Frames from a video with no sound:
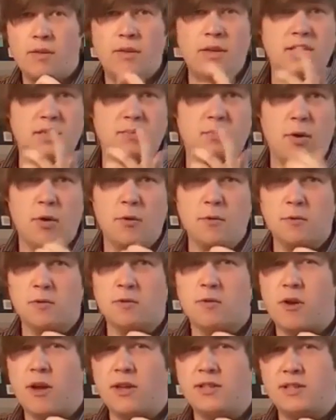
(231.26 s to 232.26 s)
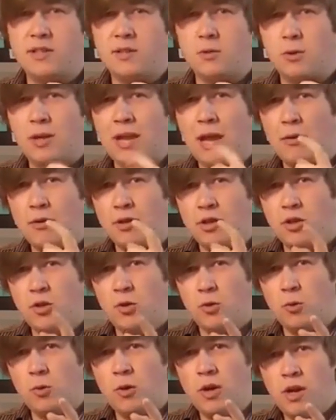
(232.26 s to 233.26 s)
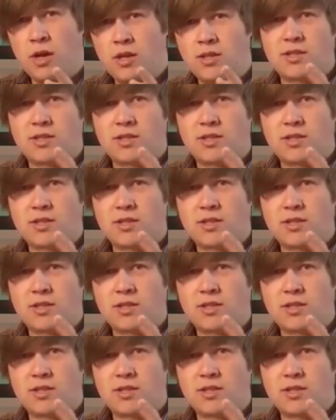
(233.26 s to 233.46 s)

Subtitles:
This mode was created to allow you